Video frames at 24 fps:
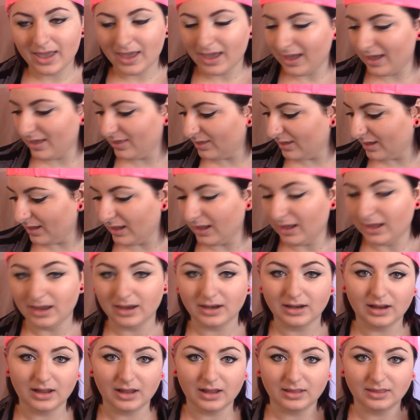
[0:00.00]
and
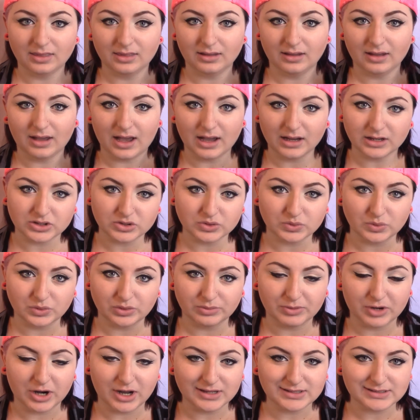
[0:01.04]
then the actual
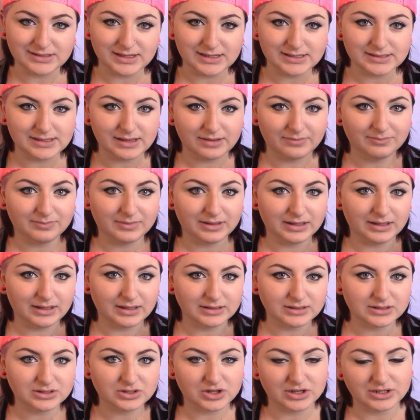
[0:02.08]
process of
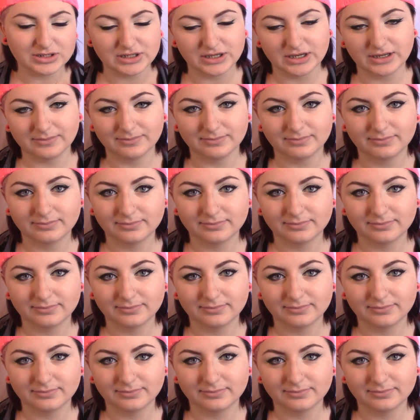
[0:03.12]
me stretching.